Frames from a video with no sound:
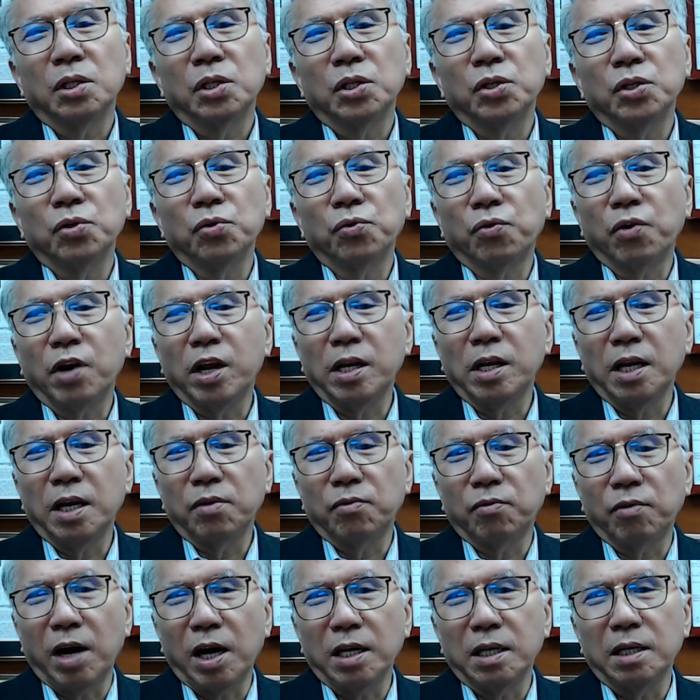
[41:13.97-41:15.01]
You read it
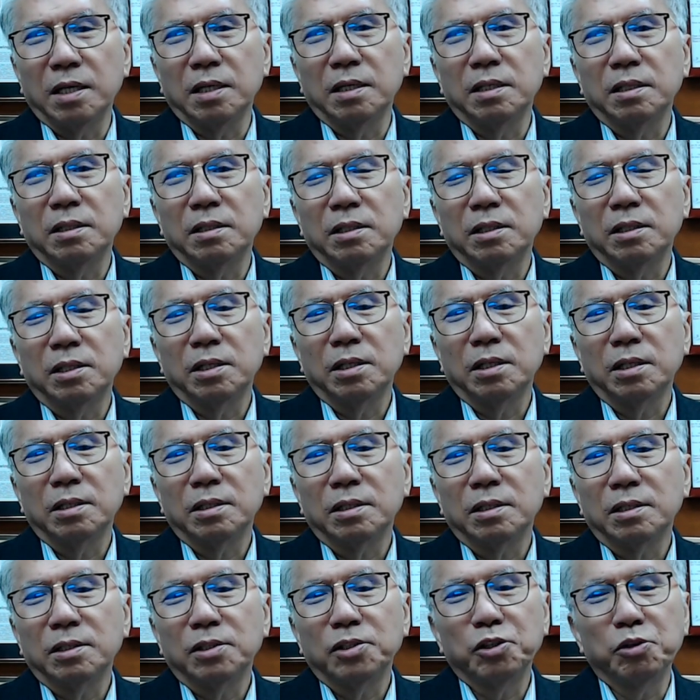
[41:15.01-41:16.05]
right,
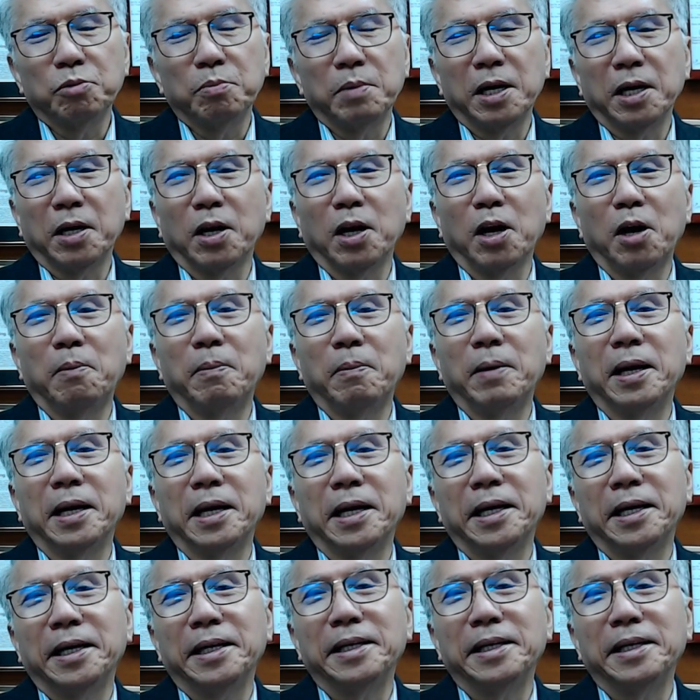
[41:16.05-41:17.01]
you make a lot of money.